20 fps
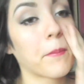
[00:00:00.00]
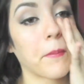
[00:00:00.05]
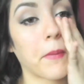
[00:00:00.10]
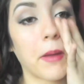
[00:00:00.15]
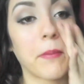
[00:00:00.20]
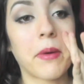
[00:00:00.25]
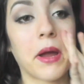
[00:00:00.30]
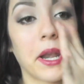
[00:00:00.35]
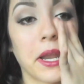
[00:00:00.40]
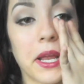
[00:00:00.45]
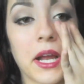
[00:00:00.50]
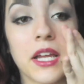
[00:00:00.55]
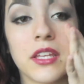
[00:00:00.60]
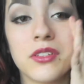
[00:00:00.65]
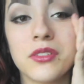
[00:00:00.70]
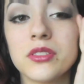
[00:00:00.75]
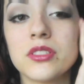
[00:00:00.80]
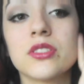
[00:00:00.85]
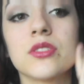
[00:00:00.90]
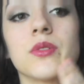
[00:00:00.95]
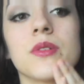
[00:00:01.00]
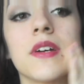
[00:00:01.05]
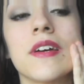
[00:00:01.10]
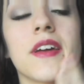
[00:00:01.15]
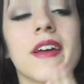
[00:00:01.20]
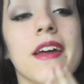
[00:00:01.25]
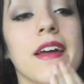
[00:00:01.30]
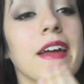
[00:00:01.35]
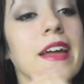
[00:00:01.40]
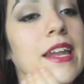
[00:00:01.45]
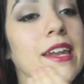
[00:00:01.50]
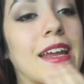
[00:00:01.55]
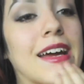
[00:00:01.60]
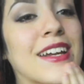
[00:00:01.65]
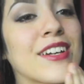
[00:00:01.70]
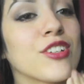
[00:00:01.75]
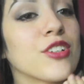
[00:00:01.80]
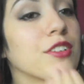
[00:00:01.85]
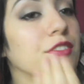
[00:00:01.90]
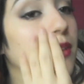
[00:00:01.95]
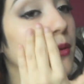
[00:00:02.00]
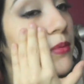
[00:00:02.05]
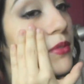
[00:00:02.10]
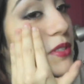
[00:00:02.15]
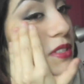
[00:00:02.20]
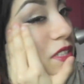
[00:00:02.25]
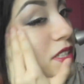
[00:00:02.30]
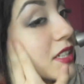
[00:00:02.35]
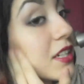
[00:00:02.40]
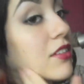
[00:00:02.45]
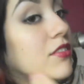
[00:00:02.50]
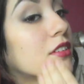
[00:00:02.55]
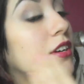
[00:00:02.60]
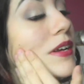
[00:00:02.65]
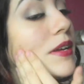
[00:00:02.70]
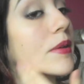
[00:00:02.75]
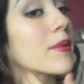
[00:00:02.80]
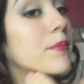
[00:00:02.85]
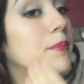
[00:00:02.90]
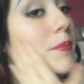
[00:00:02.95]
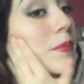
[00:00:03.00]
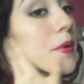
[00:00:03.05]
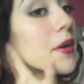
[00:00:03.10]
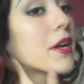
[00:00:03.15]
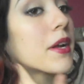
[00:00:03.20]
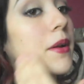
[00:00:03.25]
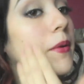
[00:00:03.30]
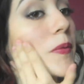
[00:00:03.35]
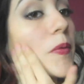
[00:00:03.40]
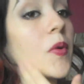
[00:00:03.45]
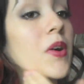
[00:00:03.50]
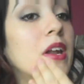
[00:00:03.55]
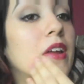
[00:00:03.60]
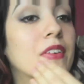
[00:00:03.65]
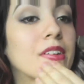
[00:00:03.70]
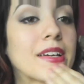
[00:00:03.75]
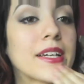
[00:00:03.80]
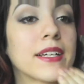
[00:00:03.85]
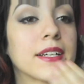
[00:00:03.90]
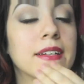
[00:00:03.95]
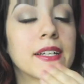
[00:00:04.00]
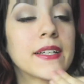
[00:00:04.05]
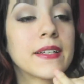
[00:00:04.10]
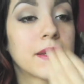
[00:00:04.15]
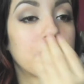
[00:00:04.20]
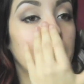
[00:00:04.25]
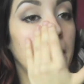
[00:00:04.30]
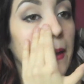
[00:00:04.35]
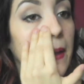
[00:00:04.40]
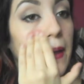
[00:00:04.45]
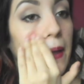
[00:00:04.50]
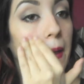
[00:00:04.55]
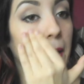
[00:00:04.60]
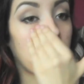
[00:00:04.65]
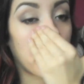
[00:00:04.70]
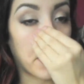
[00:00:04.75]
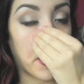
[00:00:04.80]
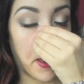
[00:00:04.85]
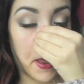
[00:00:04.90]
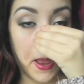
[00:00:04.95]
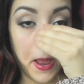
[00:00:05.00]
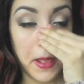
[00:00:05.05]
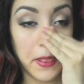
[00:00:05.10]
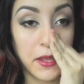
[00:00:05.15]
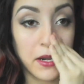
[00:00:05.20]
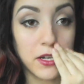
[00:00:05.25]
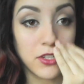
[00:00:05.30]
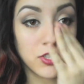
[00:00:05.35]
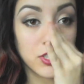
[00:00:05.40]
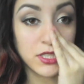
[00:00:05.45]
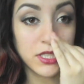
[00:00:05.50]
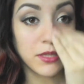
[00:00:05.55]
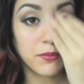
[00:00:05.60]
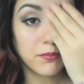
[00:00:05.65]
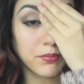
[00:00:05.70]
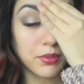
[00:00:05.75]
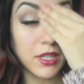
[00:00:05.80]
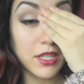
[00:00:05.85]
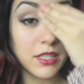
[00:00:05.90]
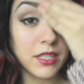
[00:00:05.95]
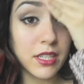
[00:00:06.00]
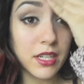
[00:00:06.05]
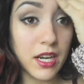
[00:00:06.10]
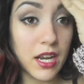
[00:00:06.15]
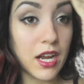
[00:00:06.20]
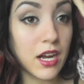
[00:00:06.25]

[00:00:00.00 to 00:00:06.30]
my body got used to it. And I don't know if I'm using it right, but whatever and then I just like blend it